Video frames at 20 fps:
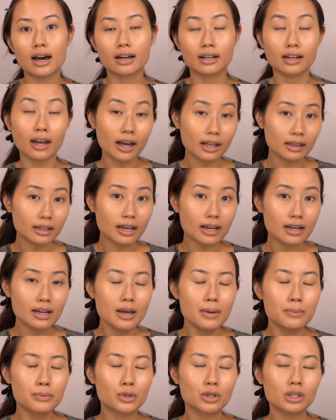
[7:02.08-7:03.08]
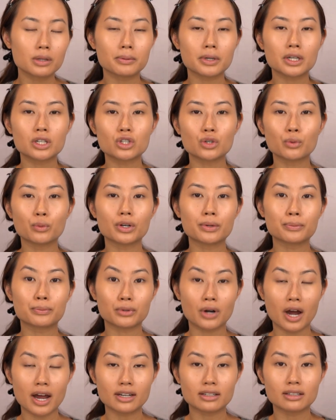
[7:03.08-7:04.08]
Colour, purely because you want to
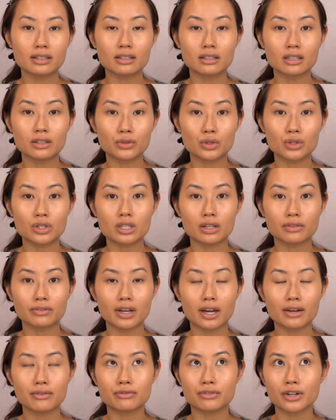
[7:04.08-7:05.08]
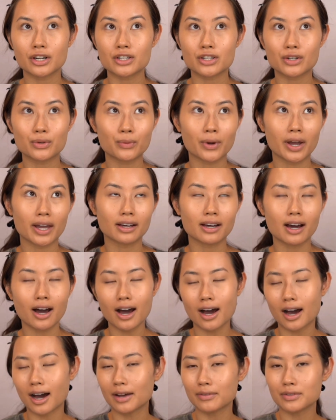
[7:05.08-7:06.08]
brighten and give yourself that fresh awake.
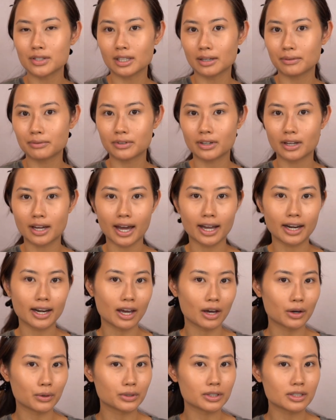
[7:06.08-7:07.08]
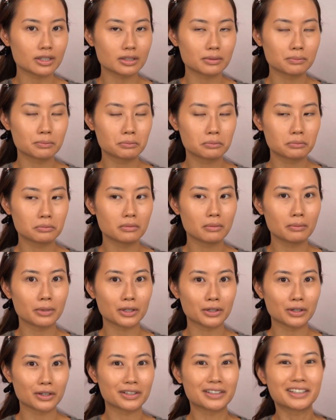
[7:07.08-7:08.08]
I've slept for 8 hours,
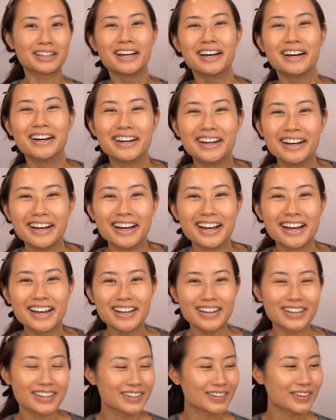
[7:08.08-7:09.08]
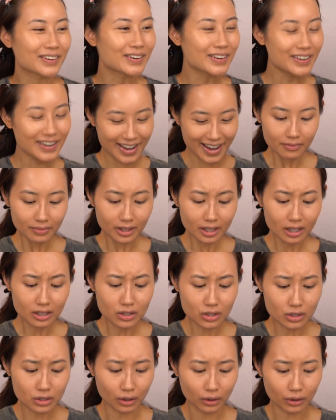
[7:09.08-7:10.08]
but not, you know.
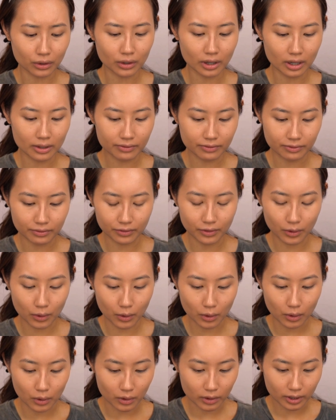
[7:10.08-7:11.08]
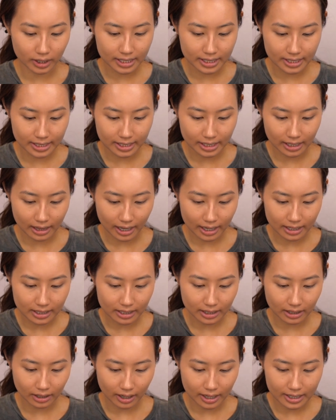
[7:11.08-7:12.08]
So for concealer under
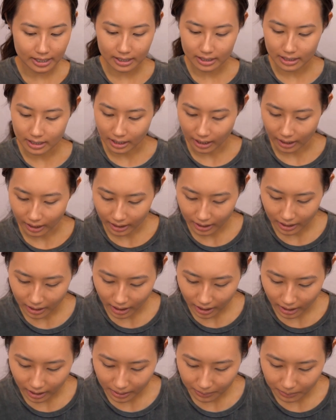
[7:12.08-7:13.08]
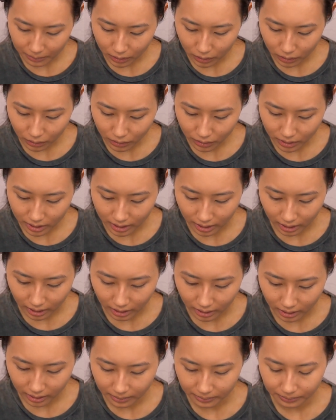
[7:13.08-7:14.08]
the eyes today, I'm
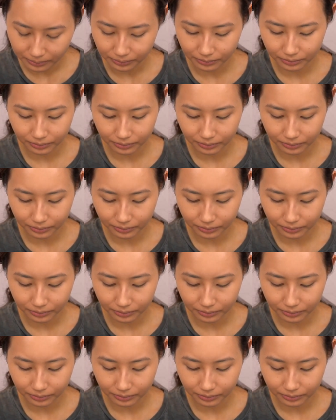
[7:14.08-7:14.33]
using